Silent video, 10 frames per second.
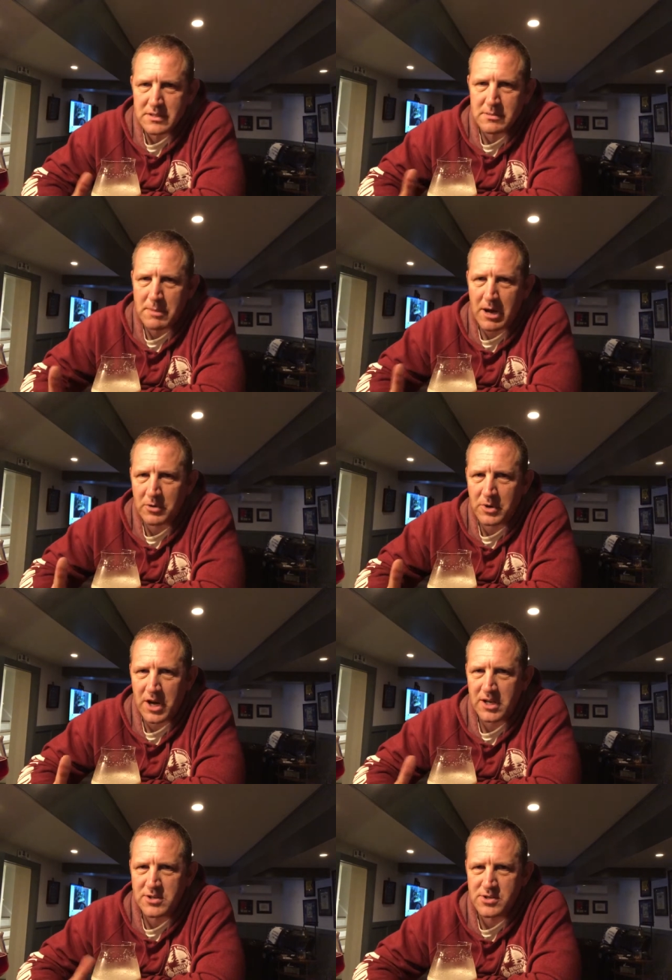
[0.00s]
the
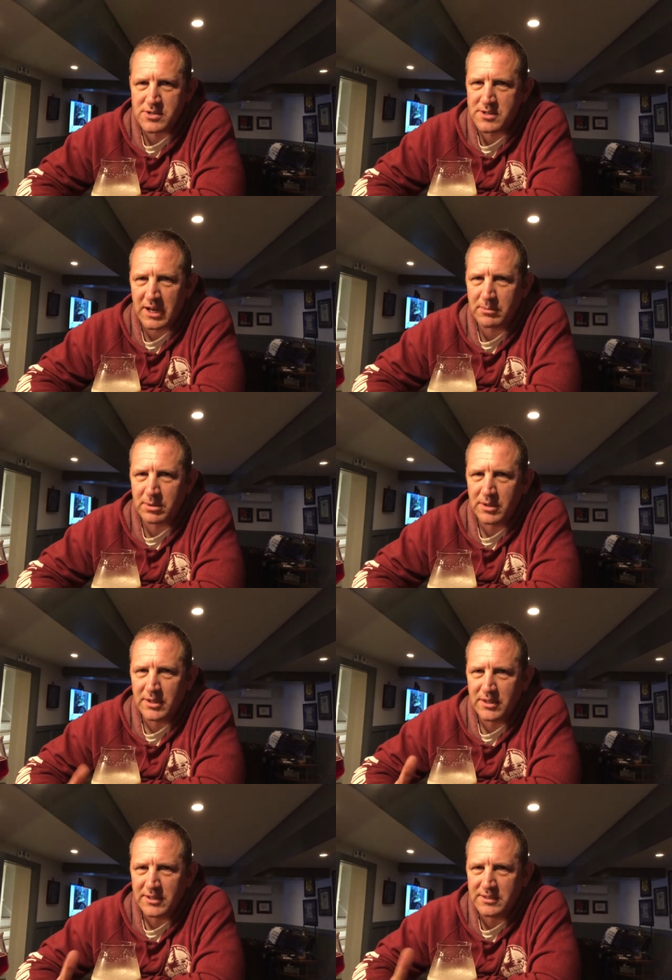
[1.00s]
Maharaj type
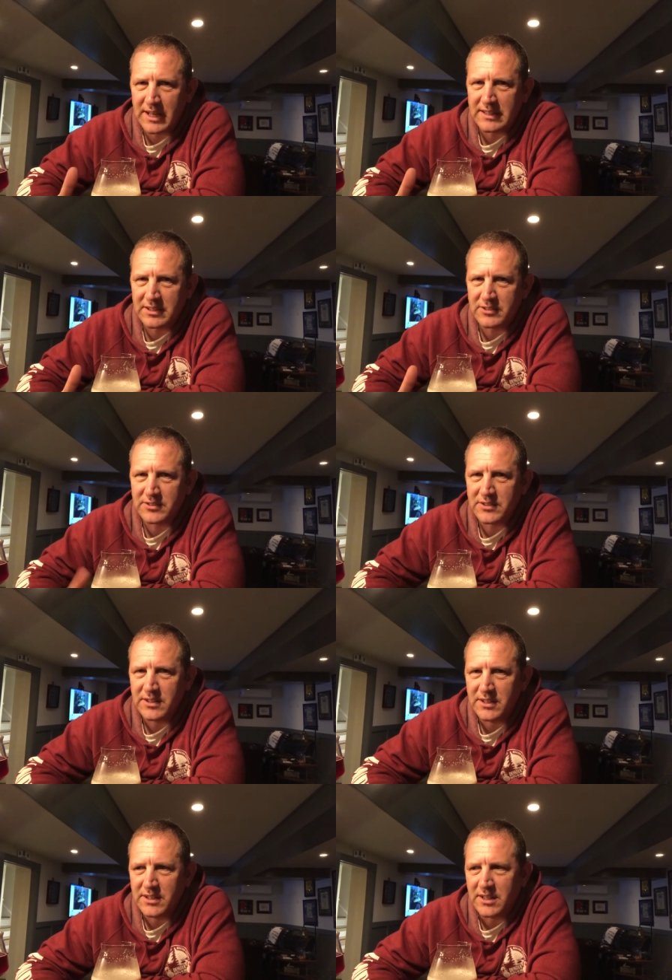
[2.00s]
dankness.
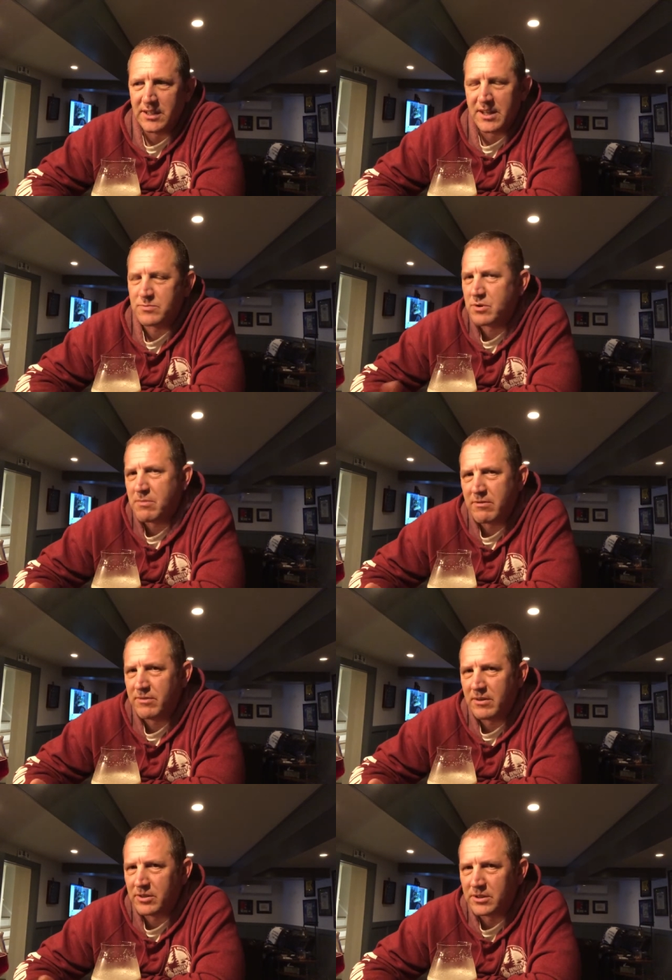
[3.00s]
Uh, that's one of my
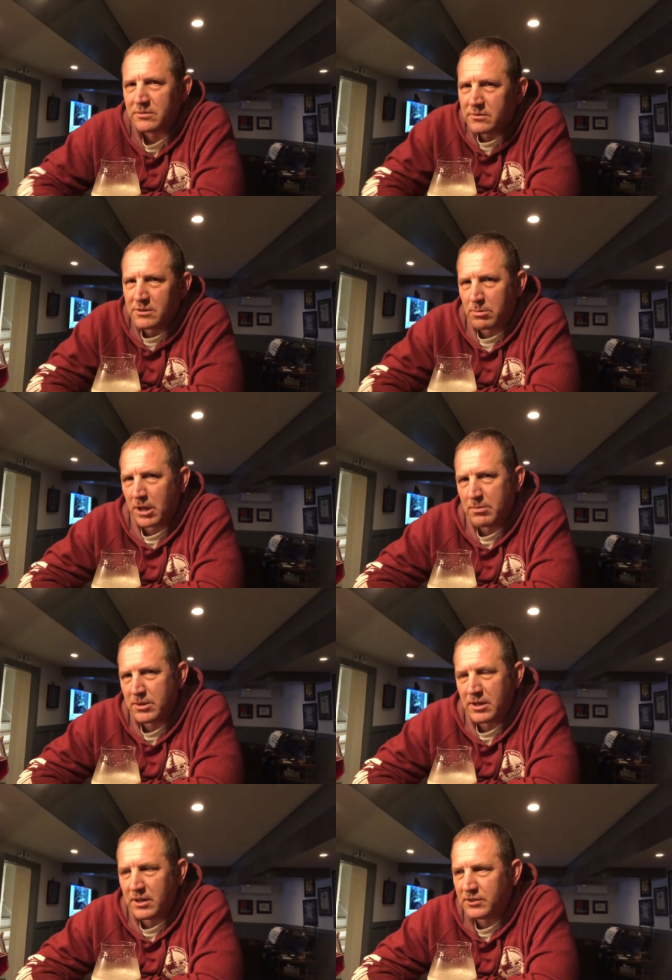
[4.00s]
favorite double
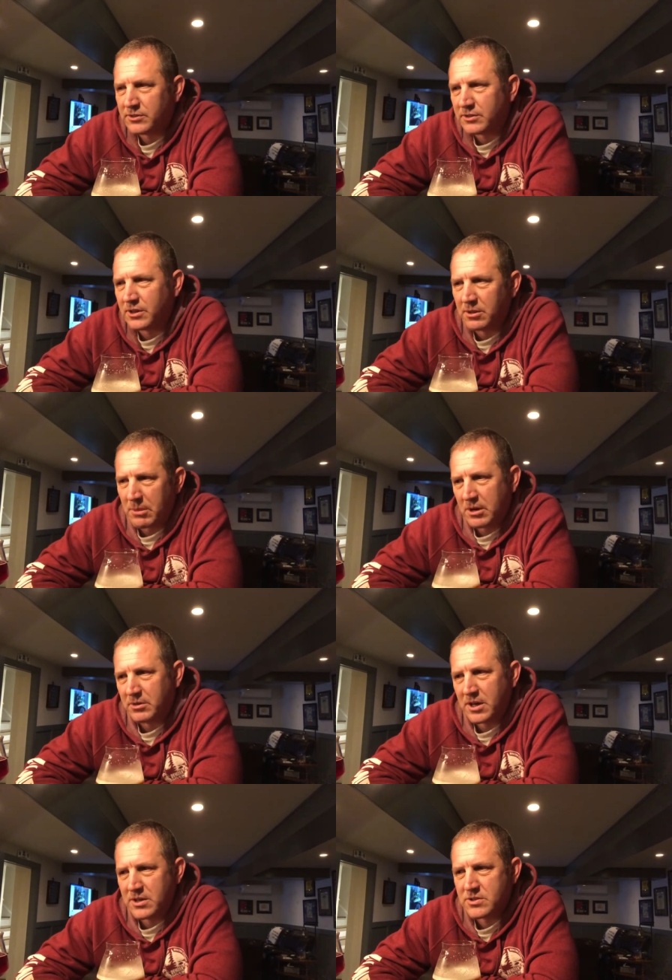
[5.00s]
IPAs, uh,
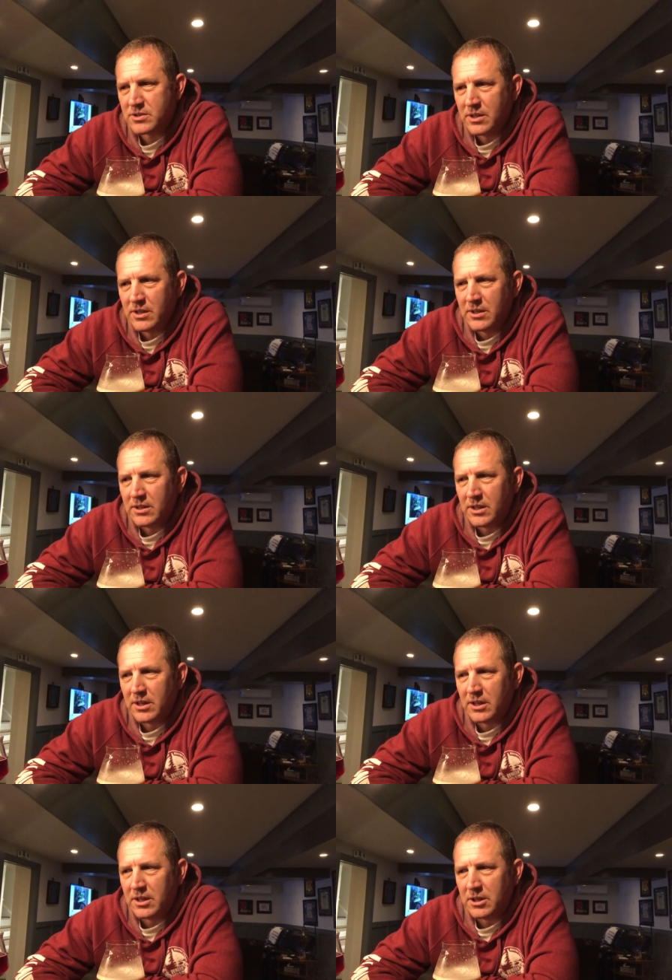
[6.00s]
Maharaj.
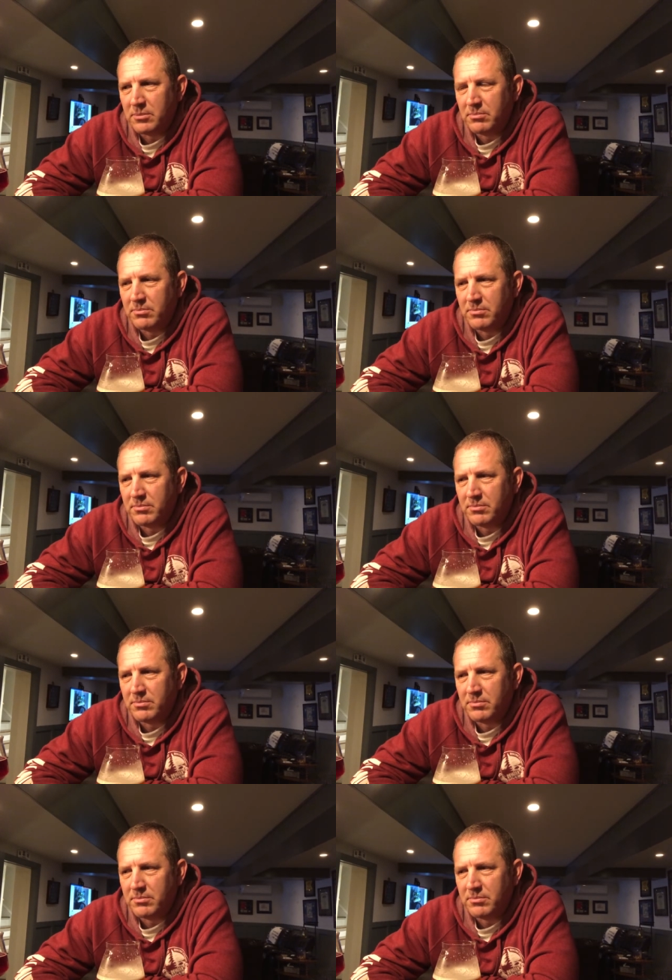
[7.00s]
Um,